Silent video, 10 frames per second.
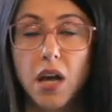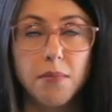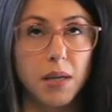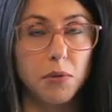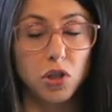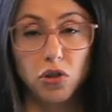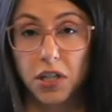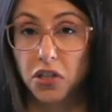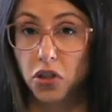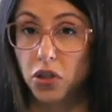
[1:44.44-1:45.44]
Maybe it's
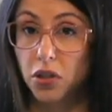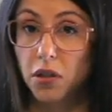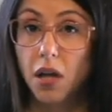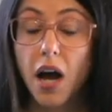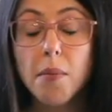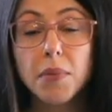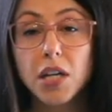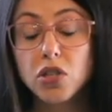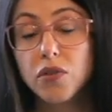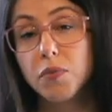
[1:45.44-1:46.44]
transitioned a lot
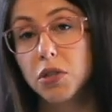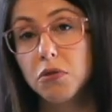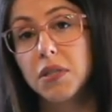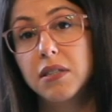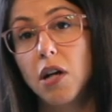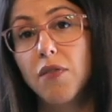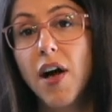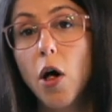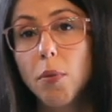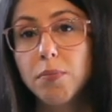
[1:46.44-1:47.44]
because you've been doing
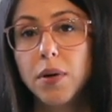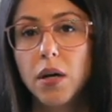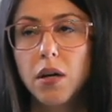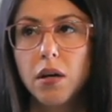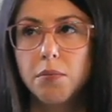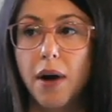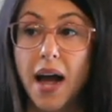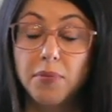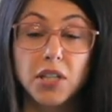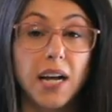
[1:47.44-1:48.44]
self-help.
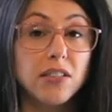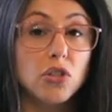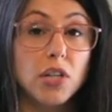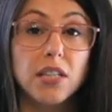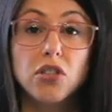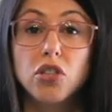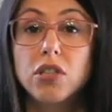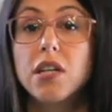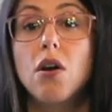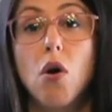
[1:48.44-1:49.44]
Perhaps it hasn't
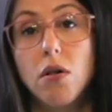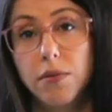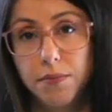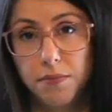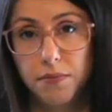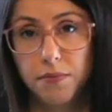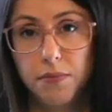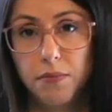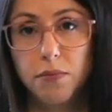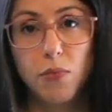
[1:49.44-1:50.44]
transitioned at all.
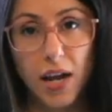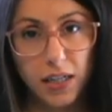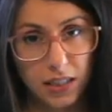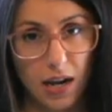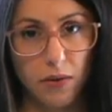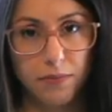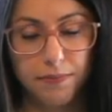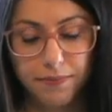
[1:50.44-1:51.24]
Write it down.